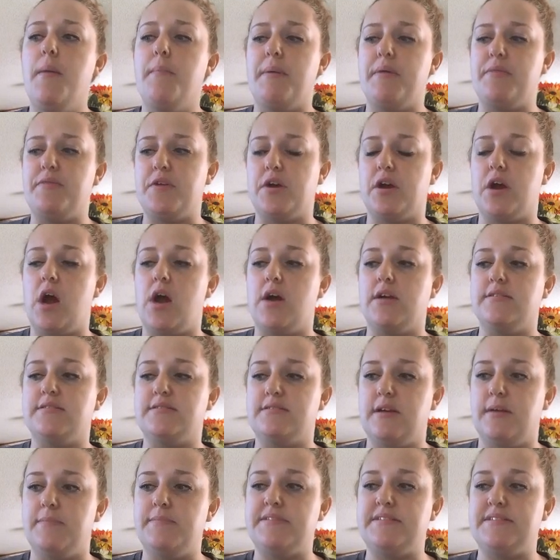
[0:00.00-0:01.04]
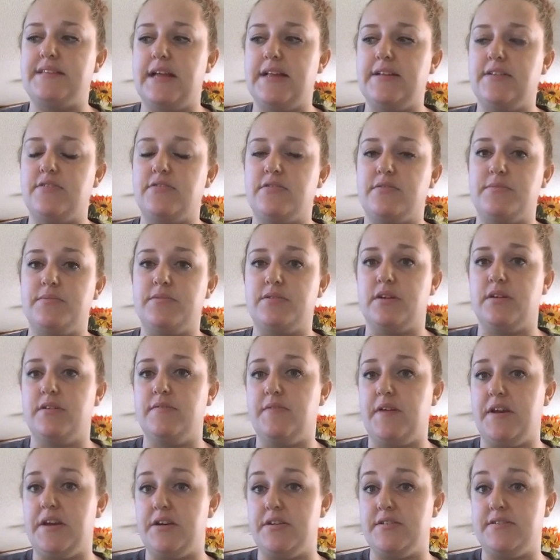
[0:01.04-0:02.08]
but there are some scents from
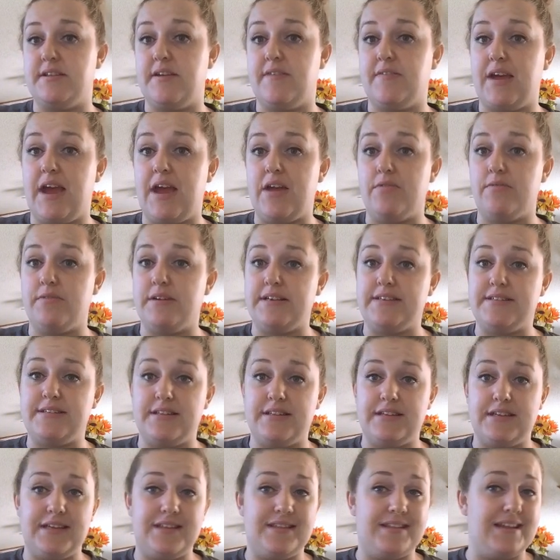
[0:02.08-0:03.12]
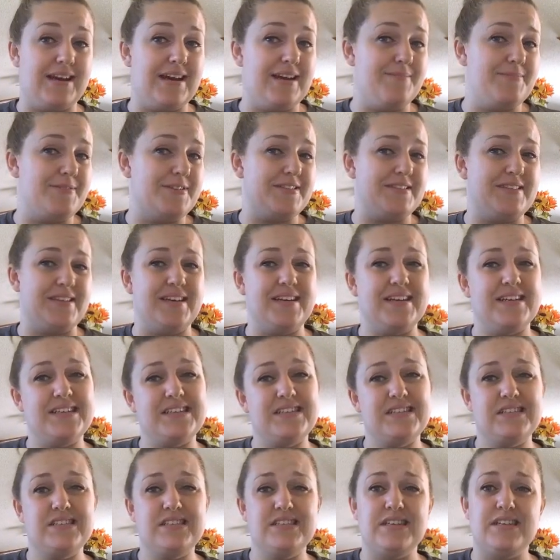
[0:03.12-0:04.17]
certain vendors I've gotten recently that I'm just like,
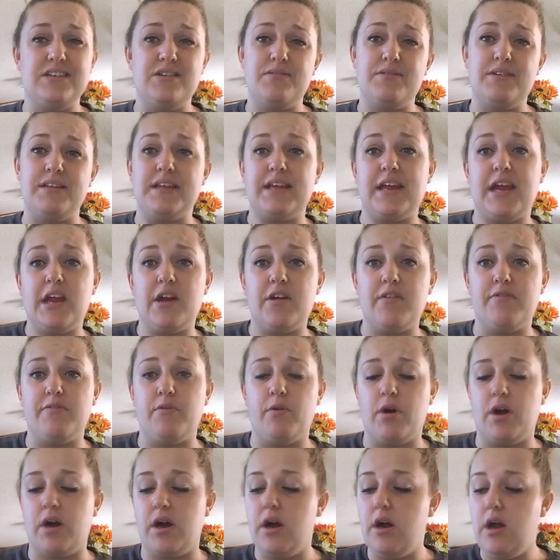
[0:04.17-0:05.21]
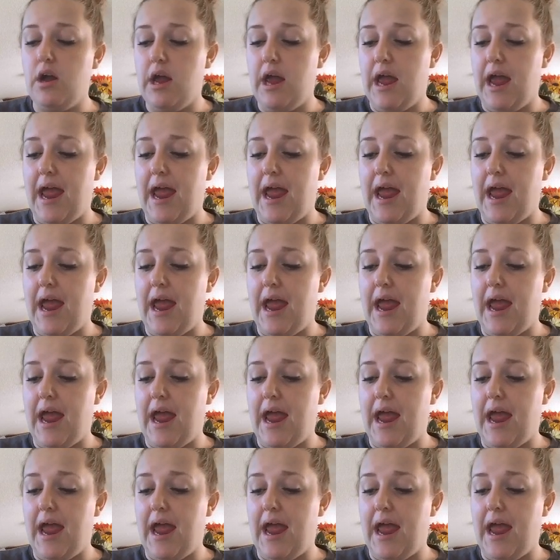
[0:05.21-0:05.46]
I don't really care for,